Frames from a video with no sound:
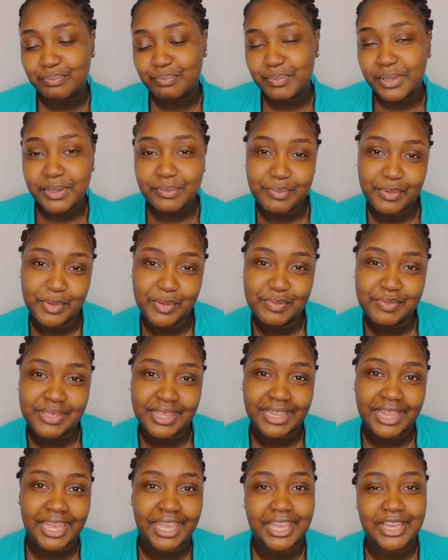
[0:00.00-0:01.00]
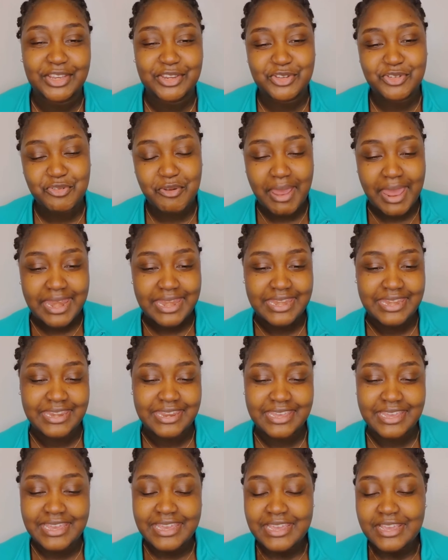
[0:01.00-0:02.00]
big boobs are like a
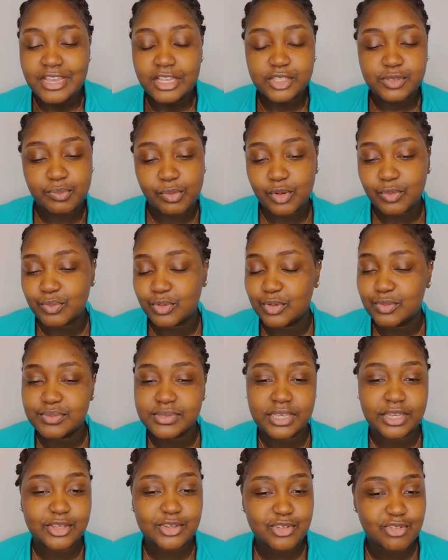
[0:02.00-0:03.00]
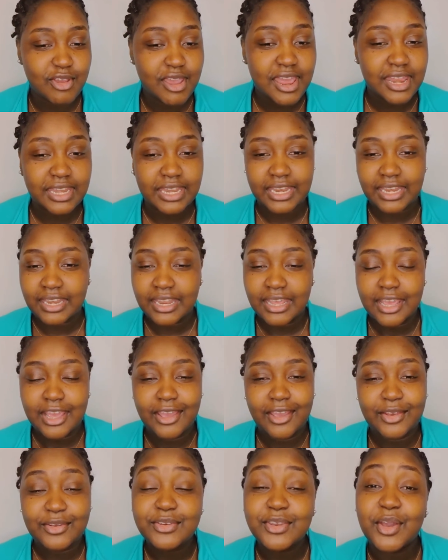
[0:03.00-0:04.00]
trend, small boobs are a trend. And
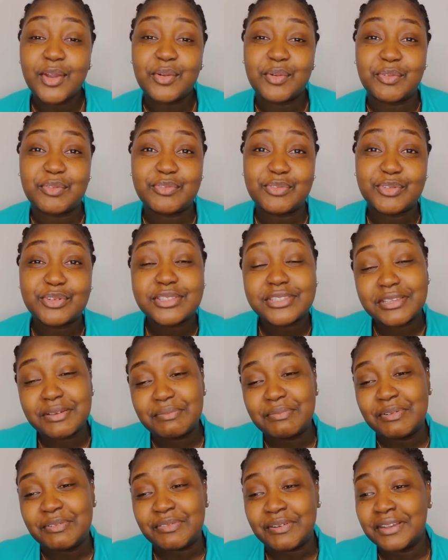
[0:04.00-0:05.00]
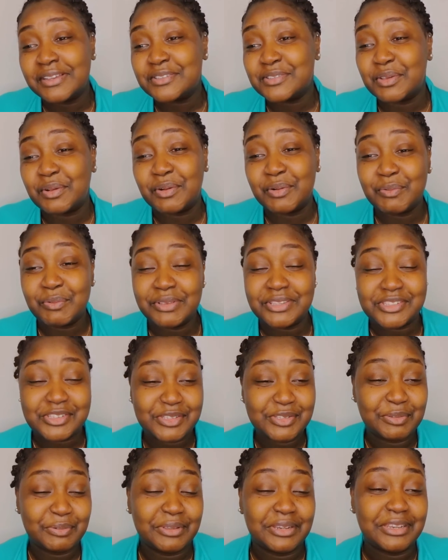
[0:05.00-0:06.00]
no, for some of us, all we
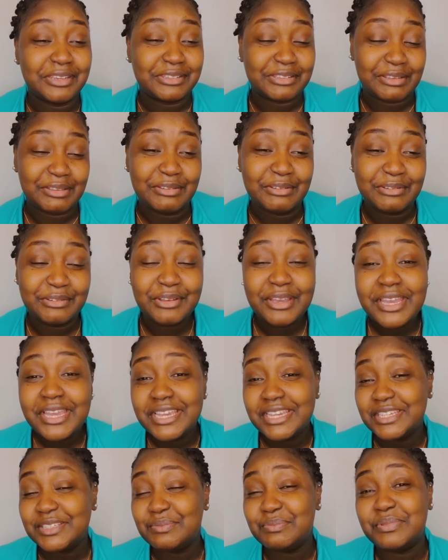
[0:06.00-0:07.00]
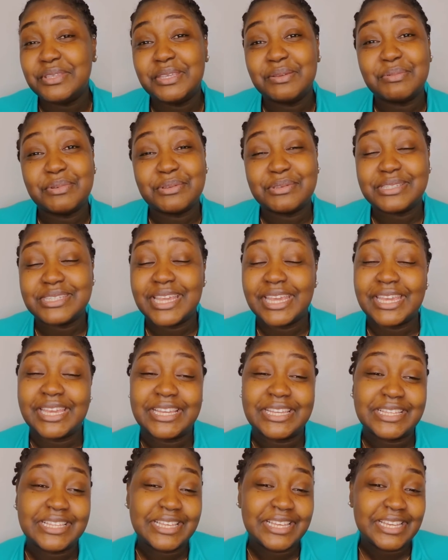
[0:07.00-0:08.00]
just want to do is be able to
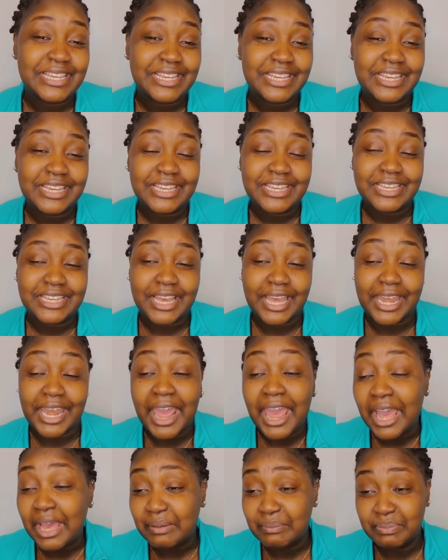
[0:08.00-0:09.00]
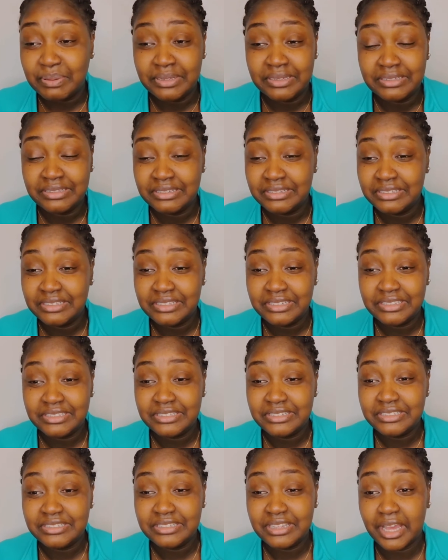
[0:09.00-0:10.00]
take a nap
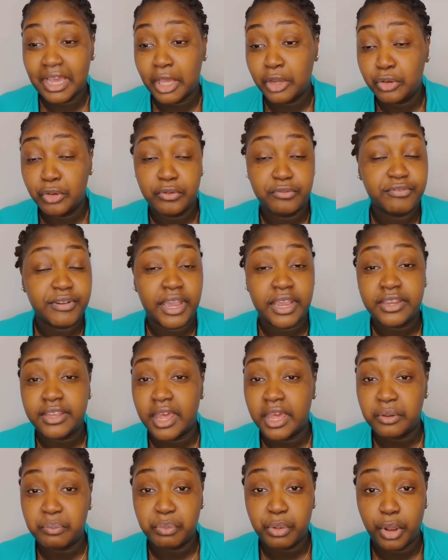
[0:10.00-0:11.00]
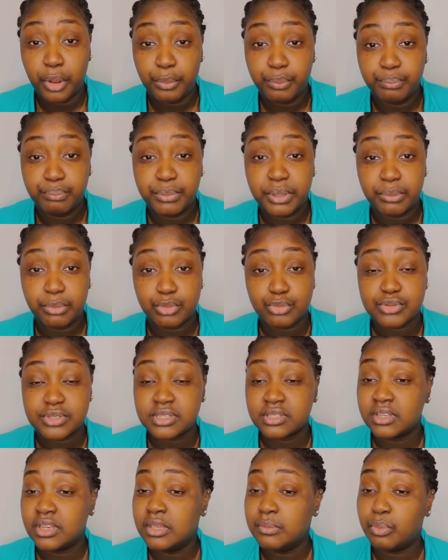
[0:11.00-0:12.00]
and not find that a problem, be able to
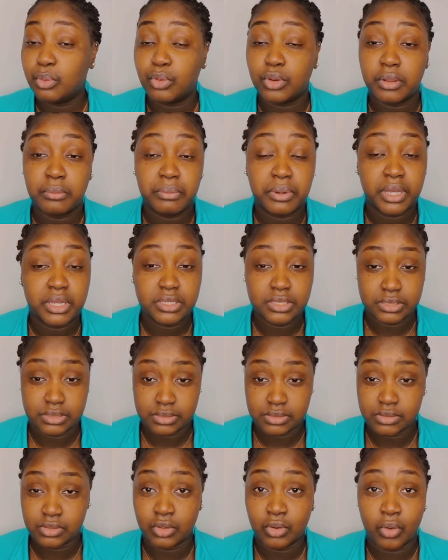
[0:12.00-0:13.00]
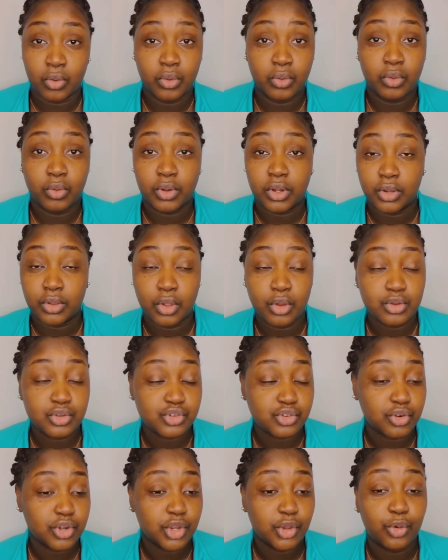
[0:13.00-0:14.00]
sleep on a bus, you know, on a long
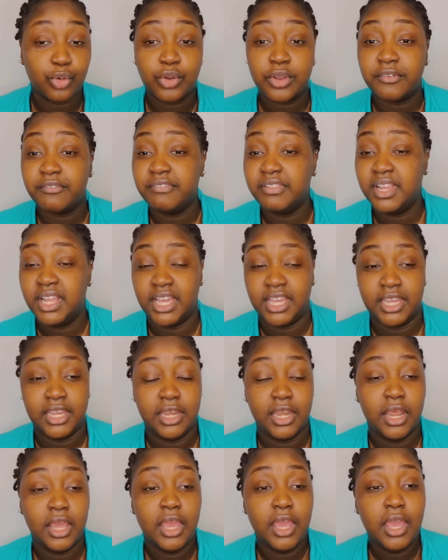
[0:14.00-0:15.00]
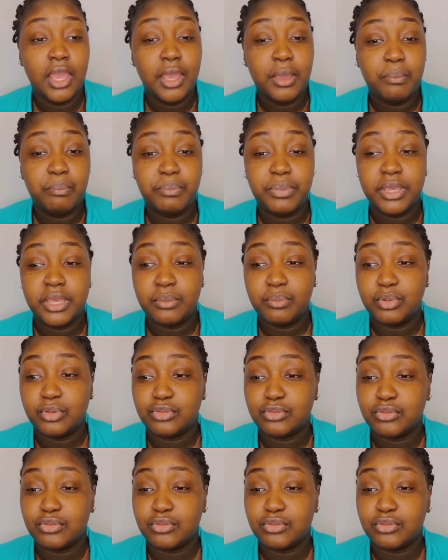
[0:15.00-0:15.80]
journey, on a flight, be able